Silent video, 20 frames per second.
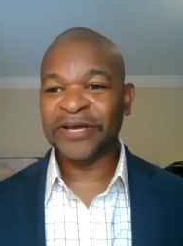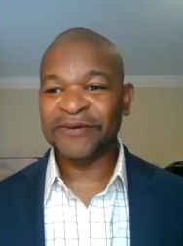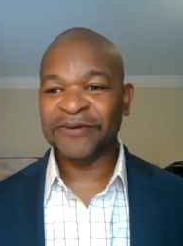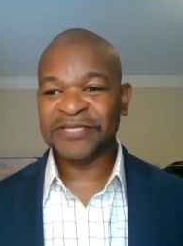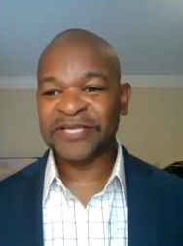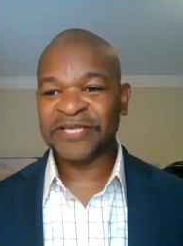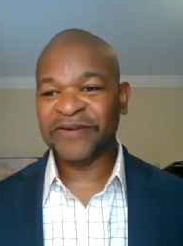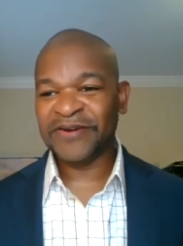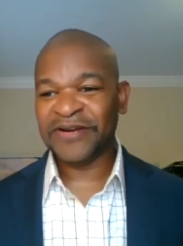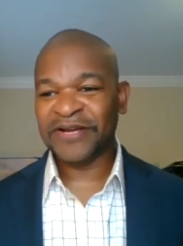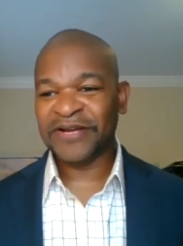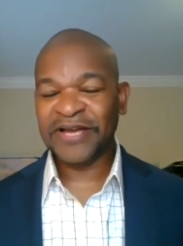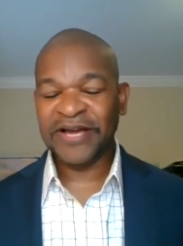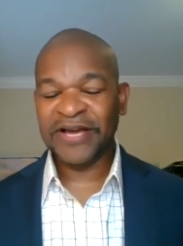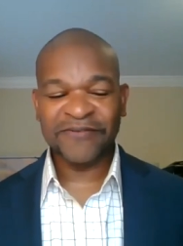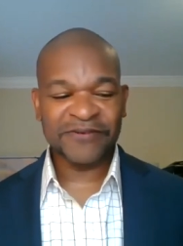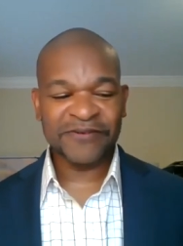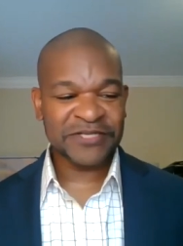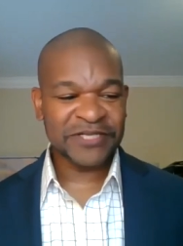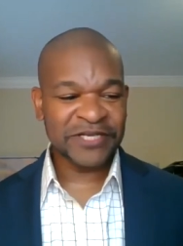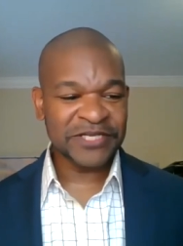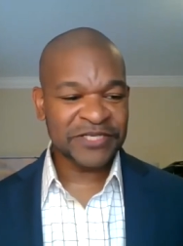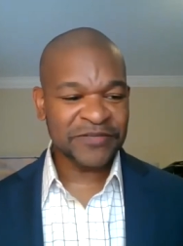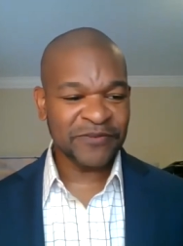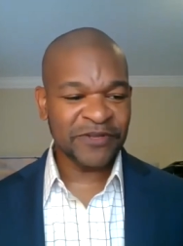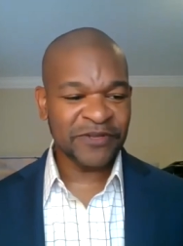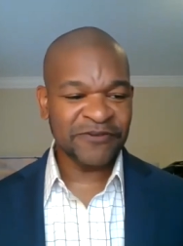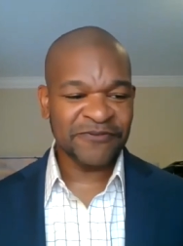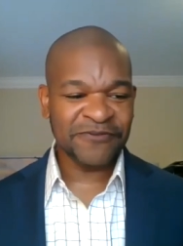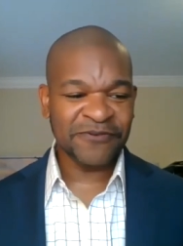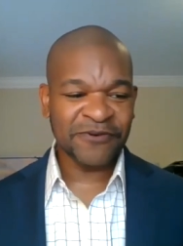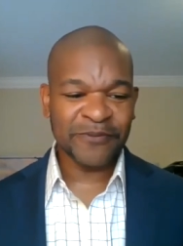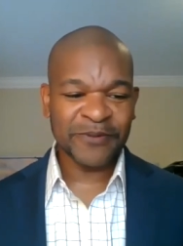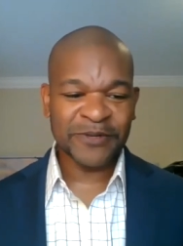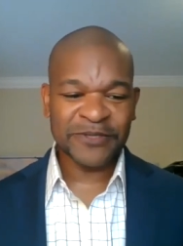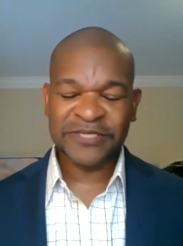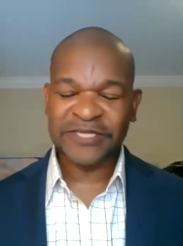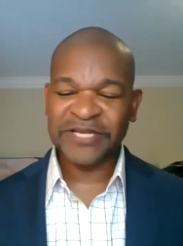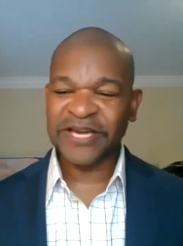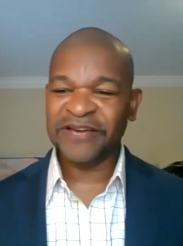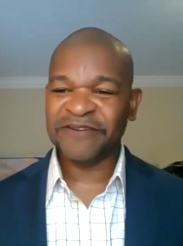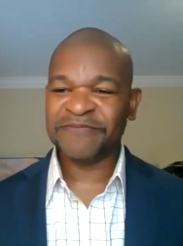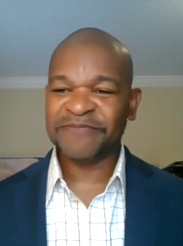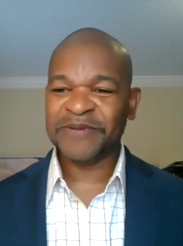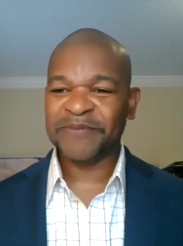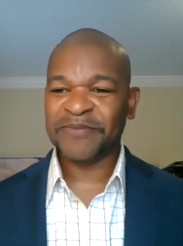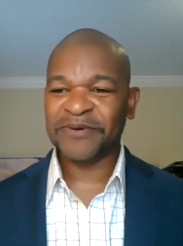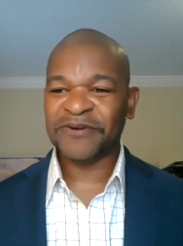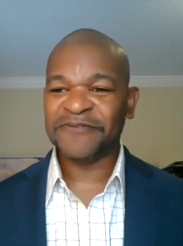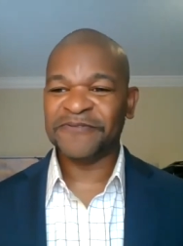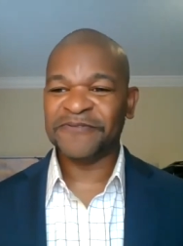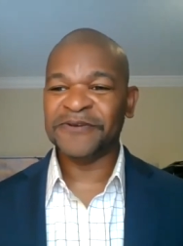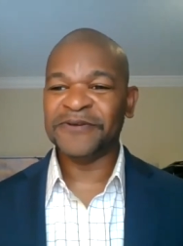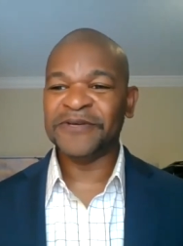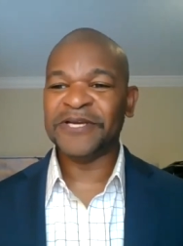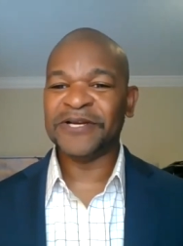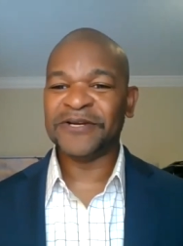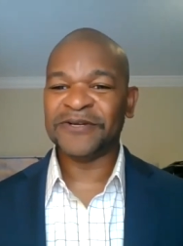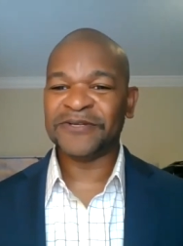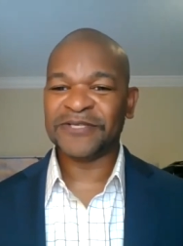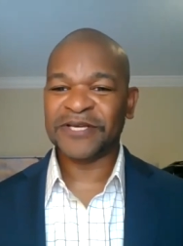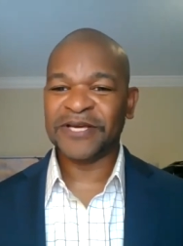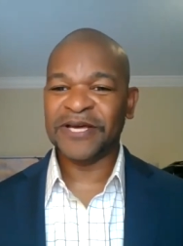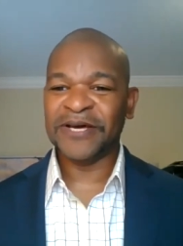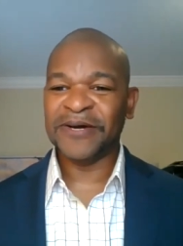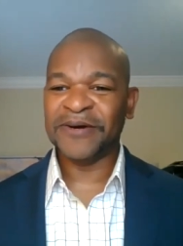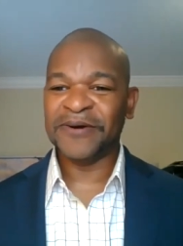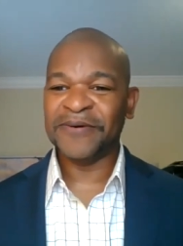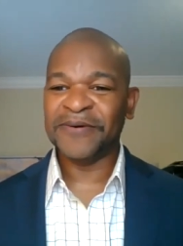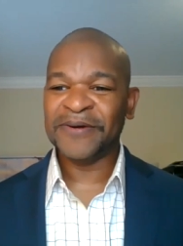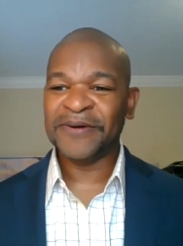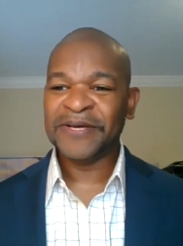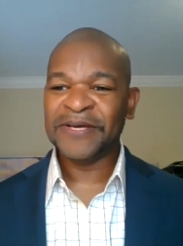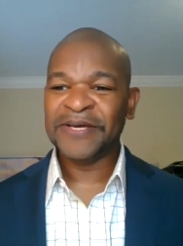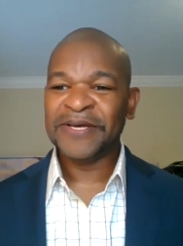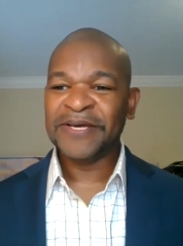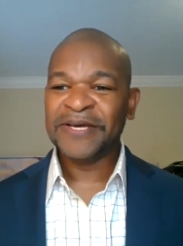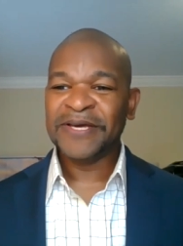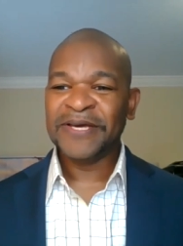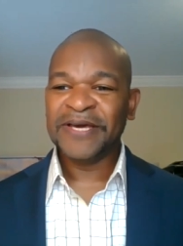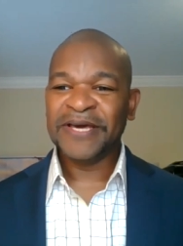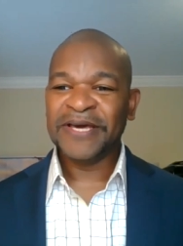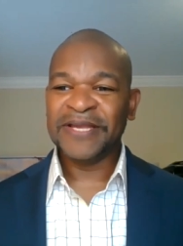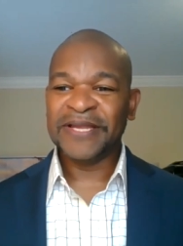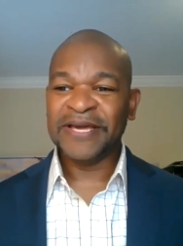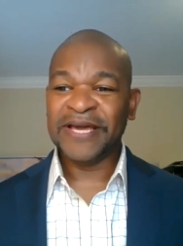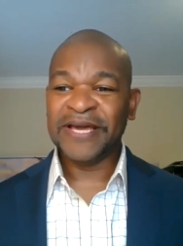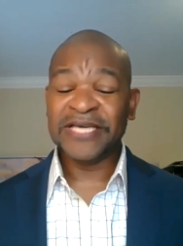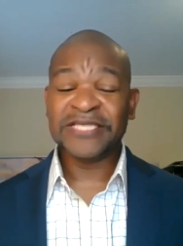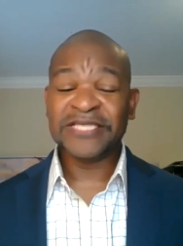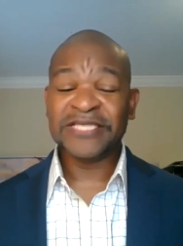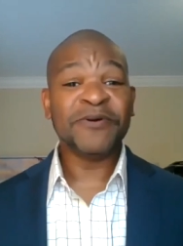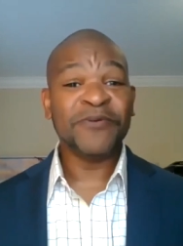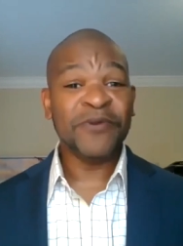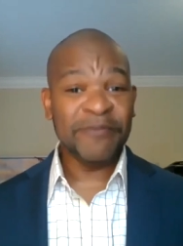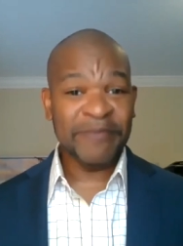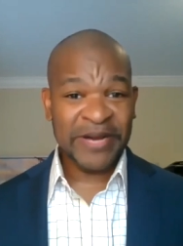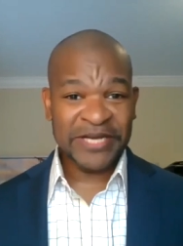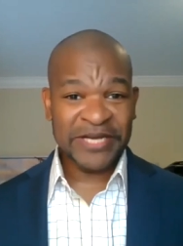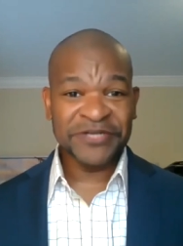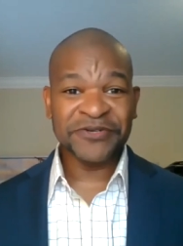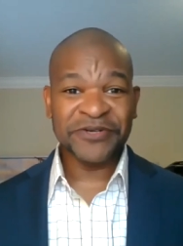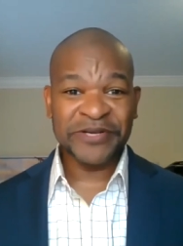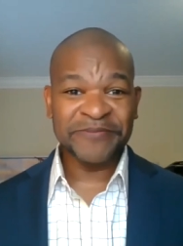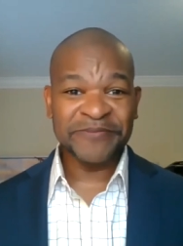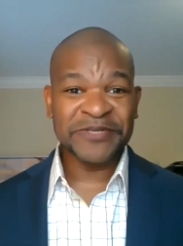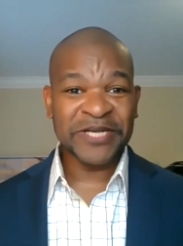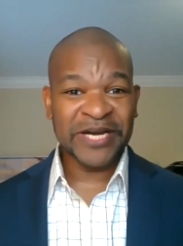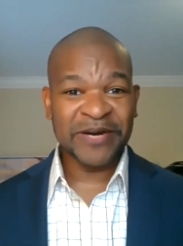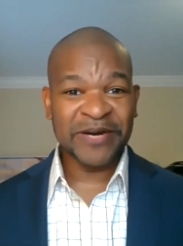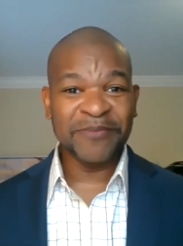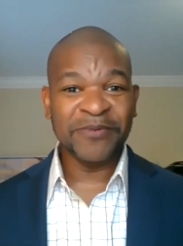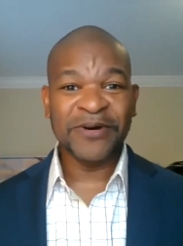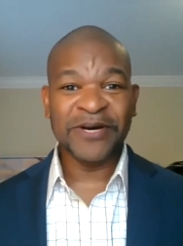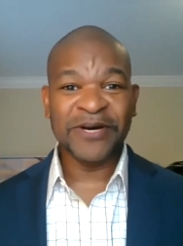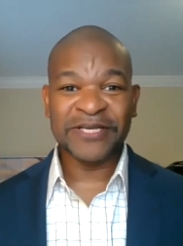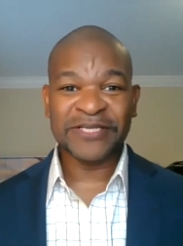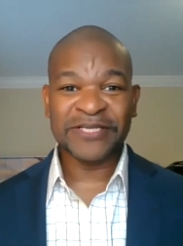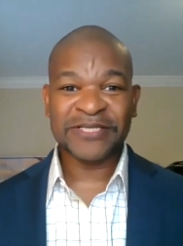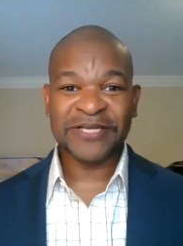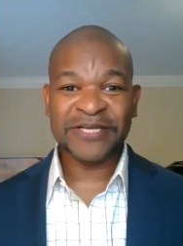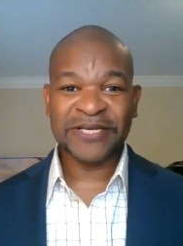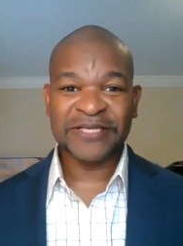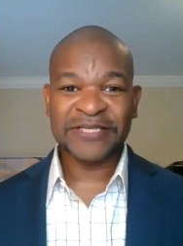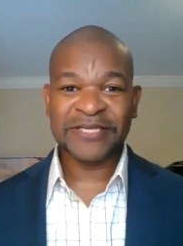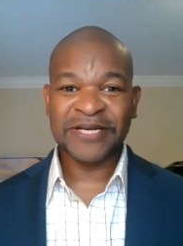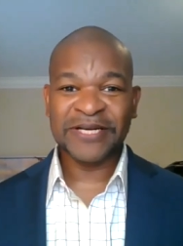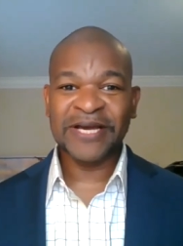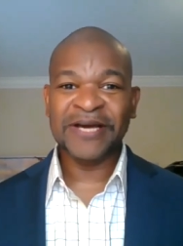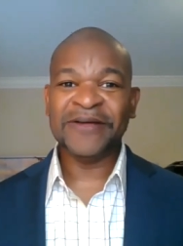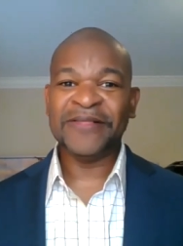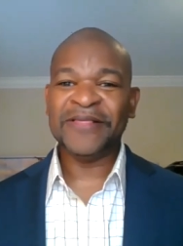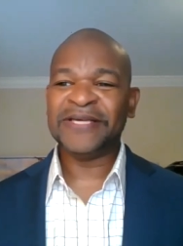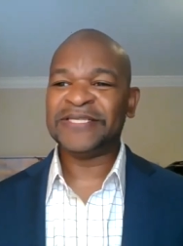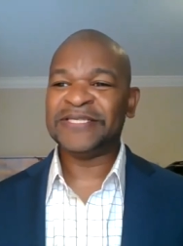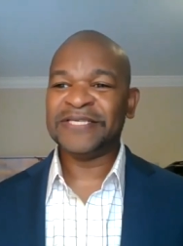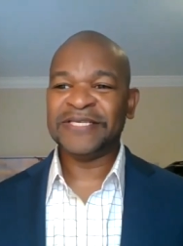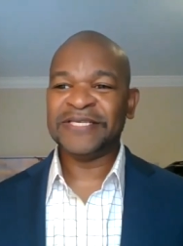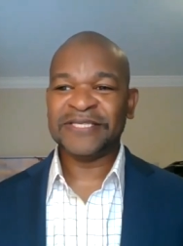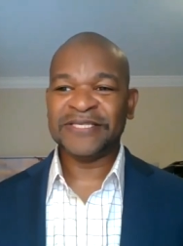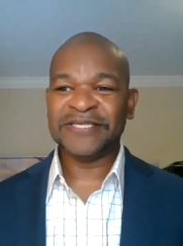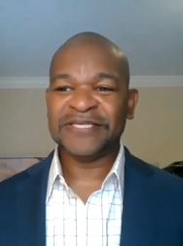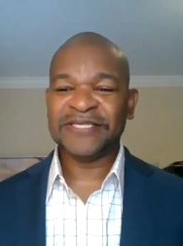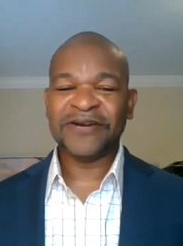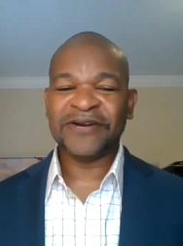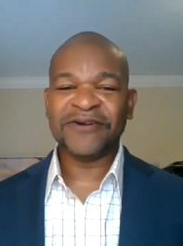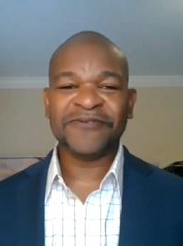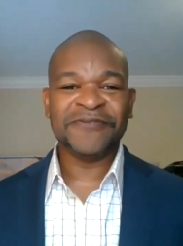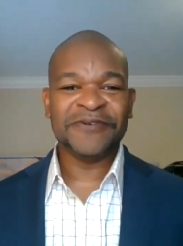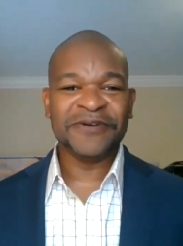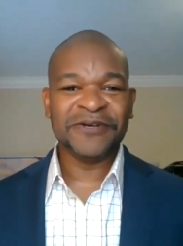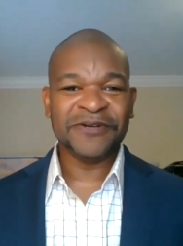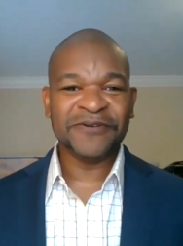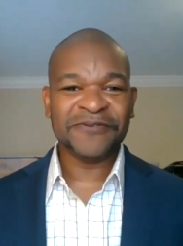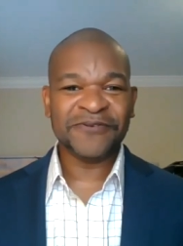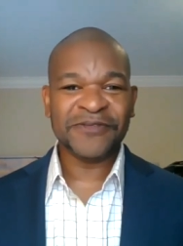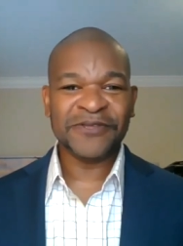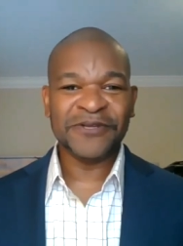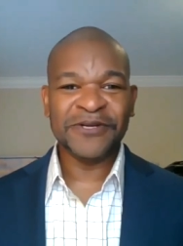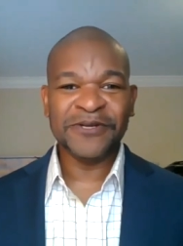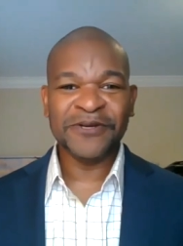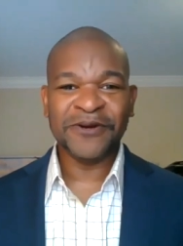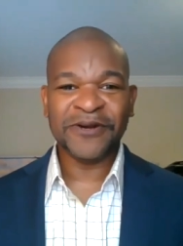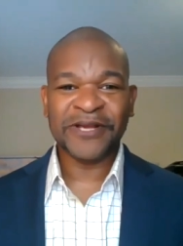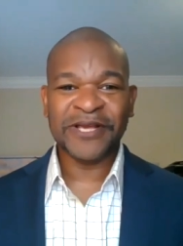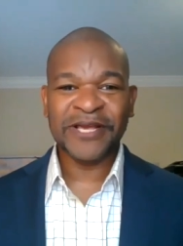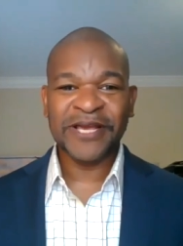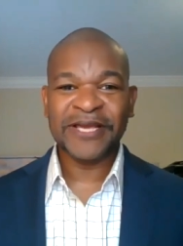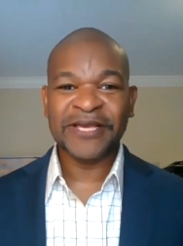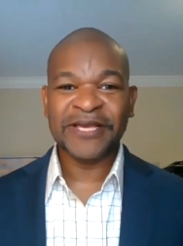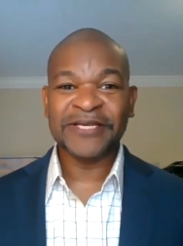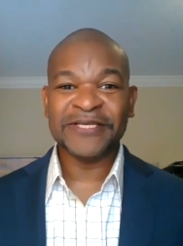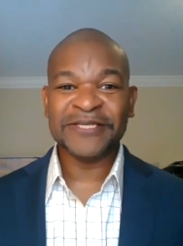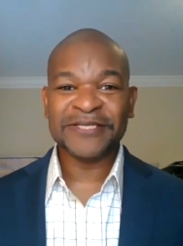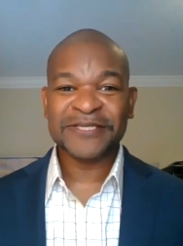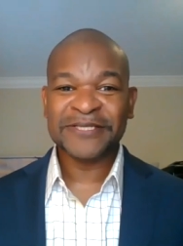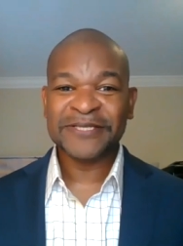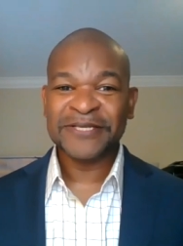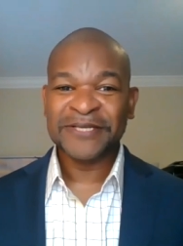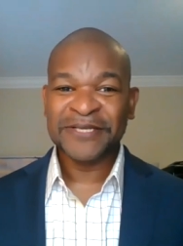I was having a conversation with a former staff member a few years ago, and they asked me what my dream job was, and I said, "Oh, that's easy, center fielder for the New York Yankees."